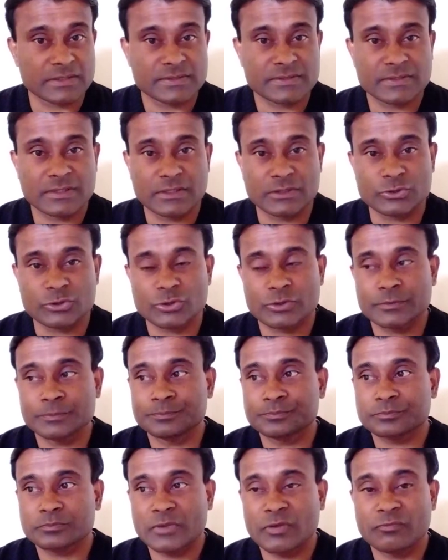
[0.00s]
research,
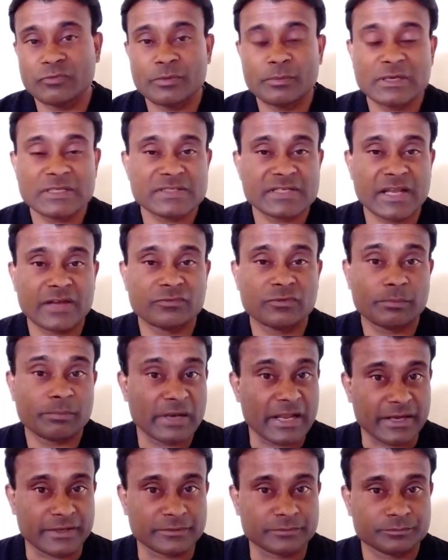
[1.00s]
we must have a
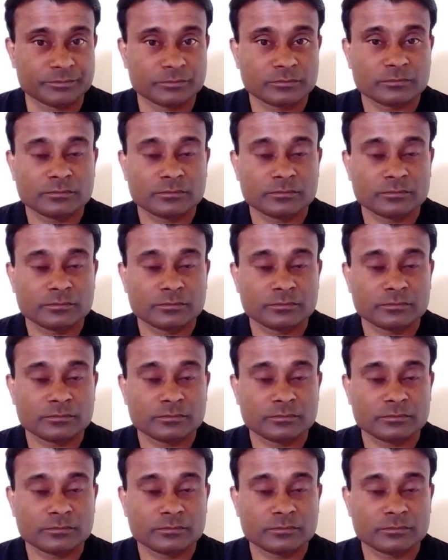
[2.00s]
plan.